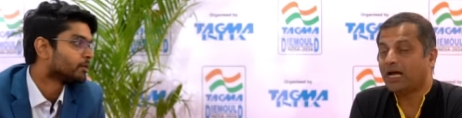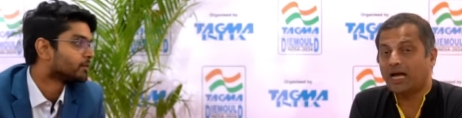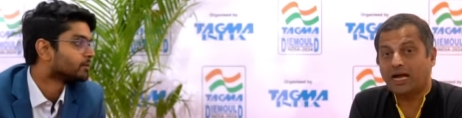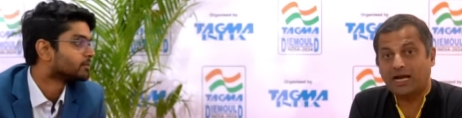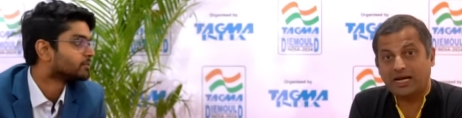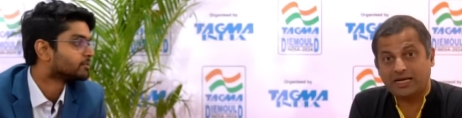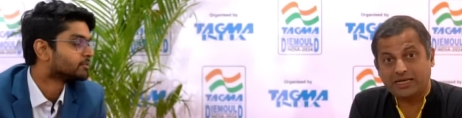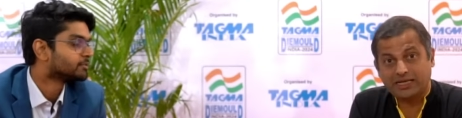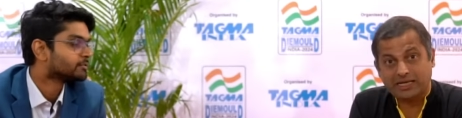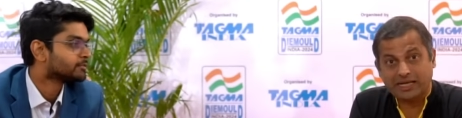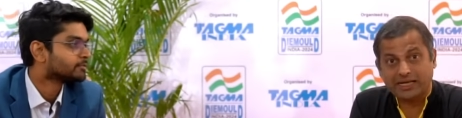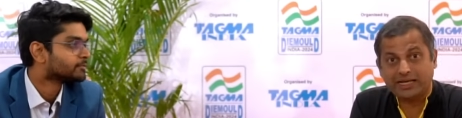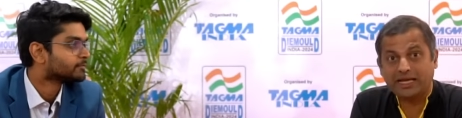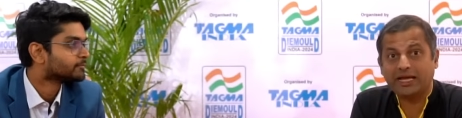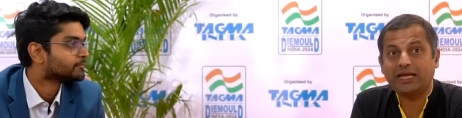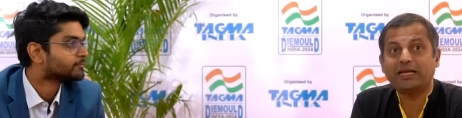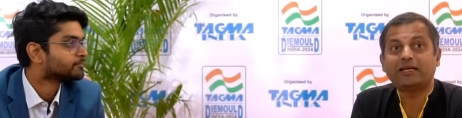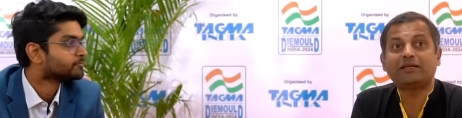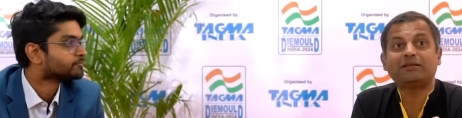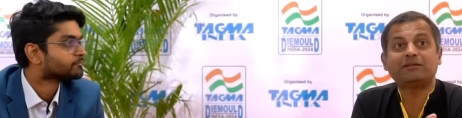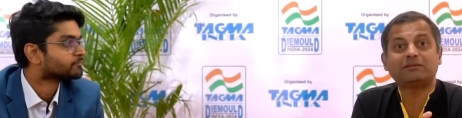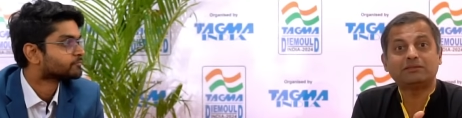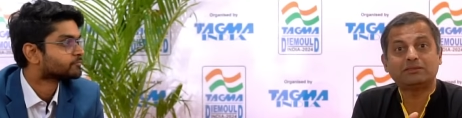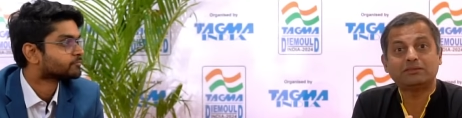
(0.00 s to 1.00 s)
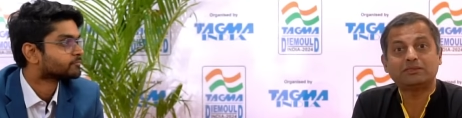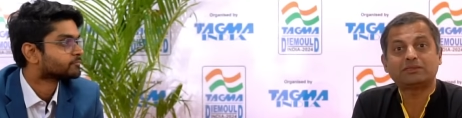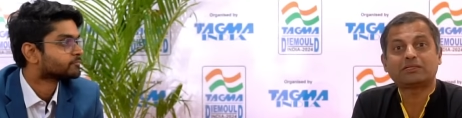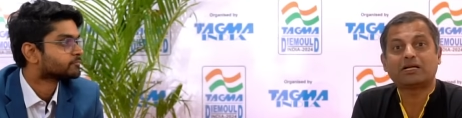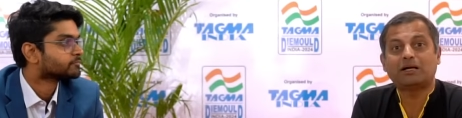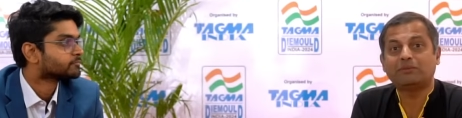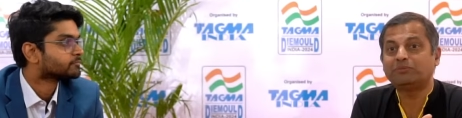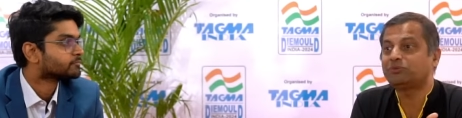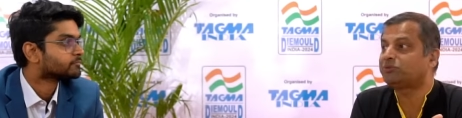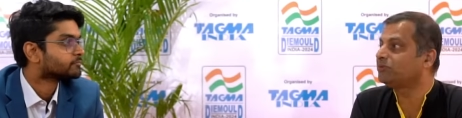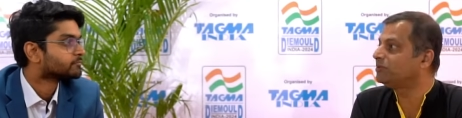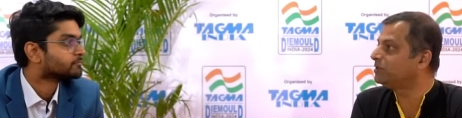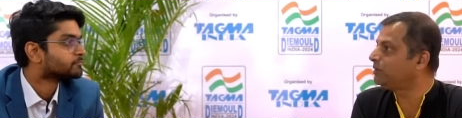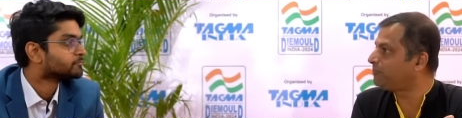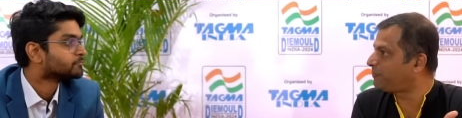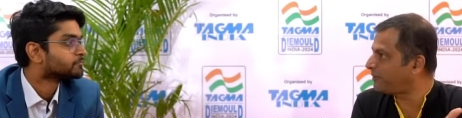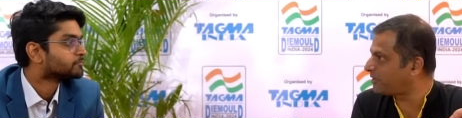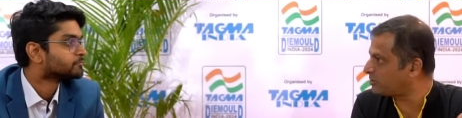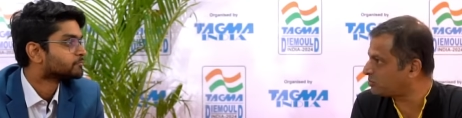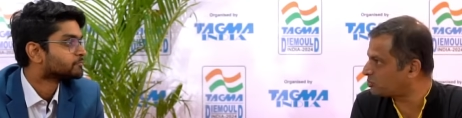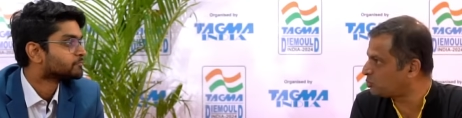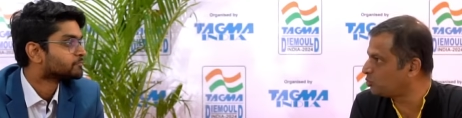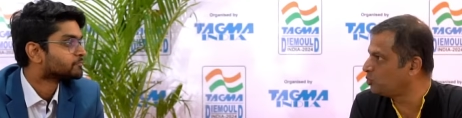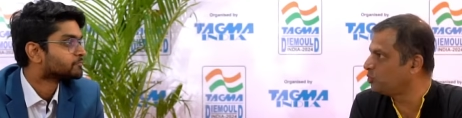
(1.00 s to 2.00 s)
Speaker 1: And again, comes with the
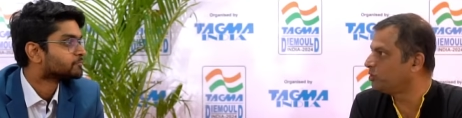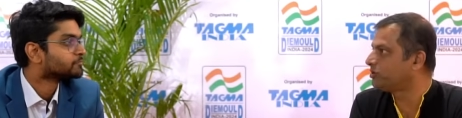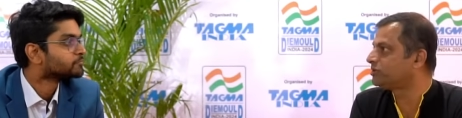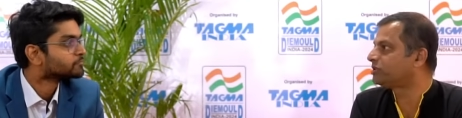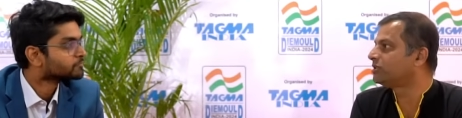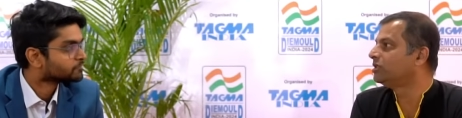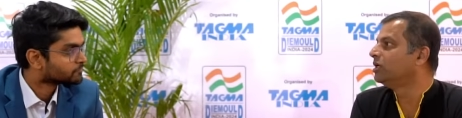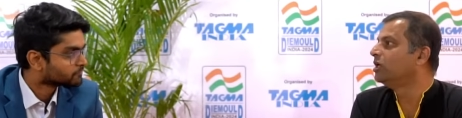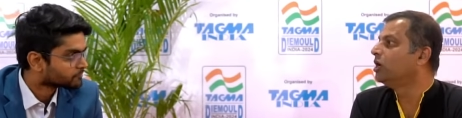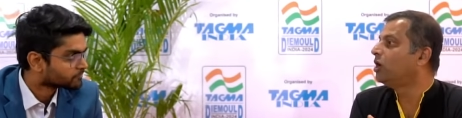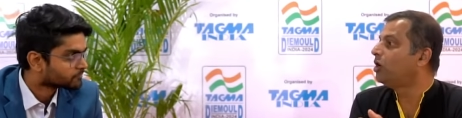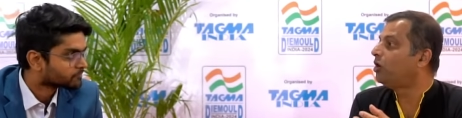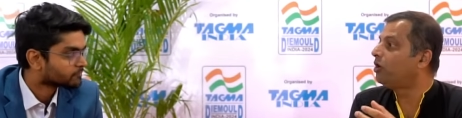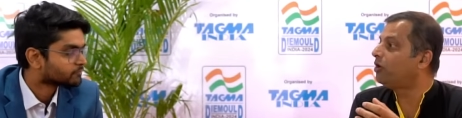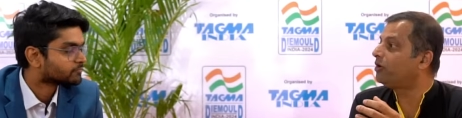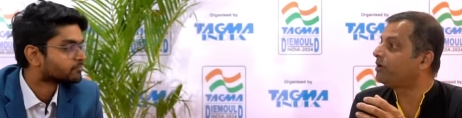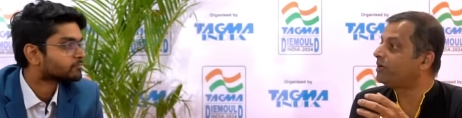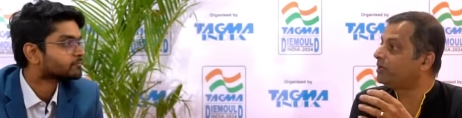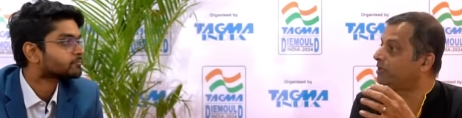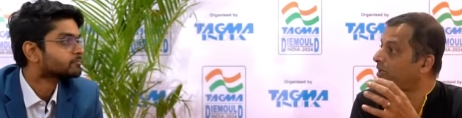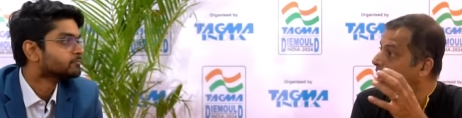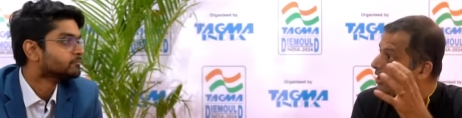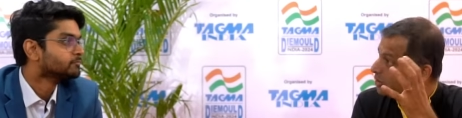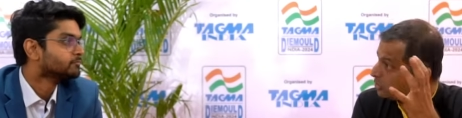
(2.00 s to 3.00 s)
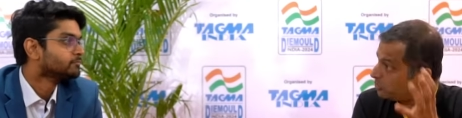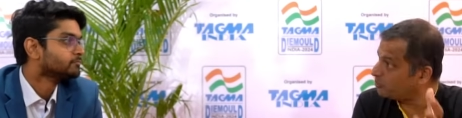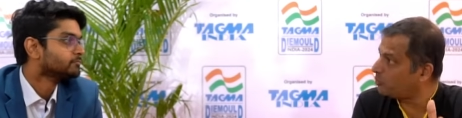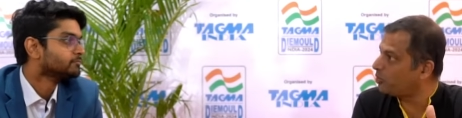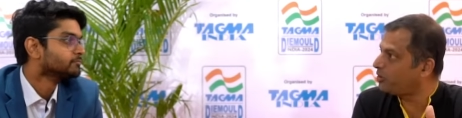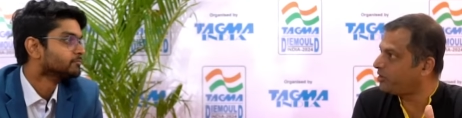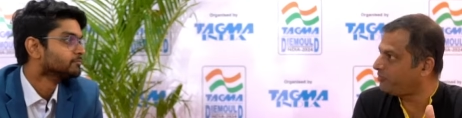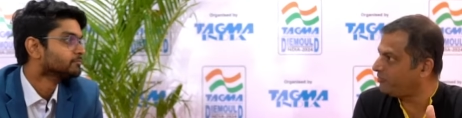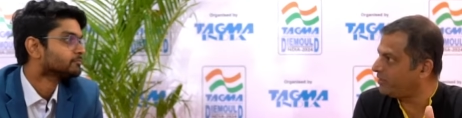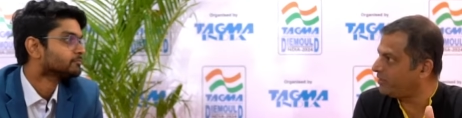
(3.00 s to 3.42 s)
press tools or automotive